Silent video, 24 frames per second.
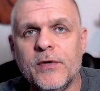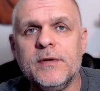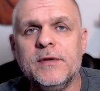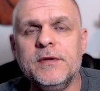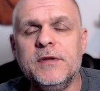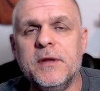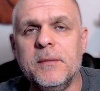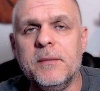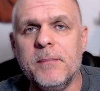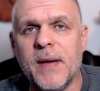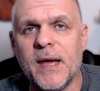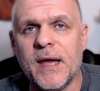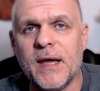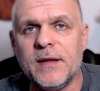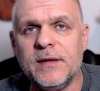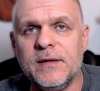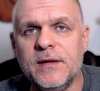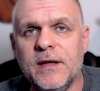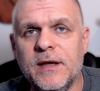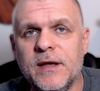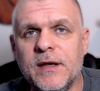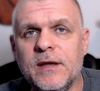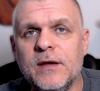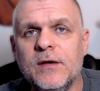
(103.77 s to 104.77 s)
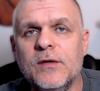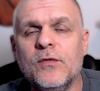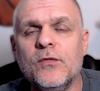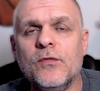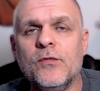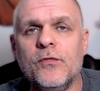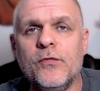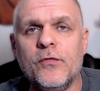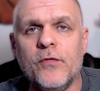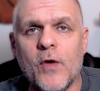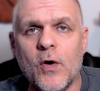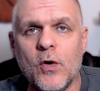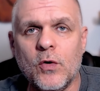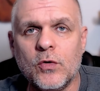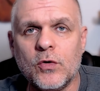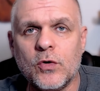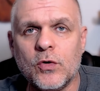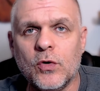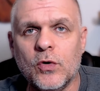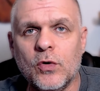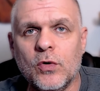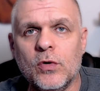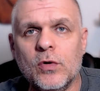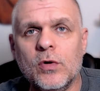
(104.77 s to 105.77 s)
demanding,
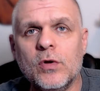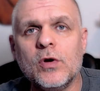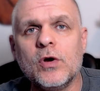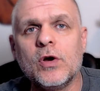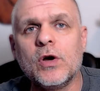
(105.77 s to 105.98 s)
vocal,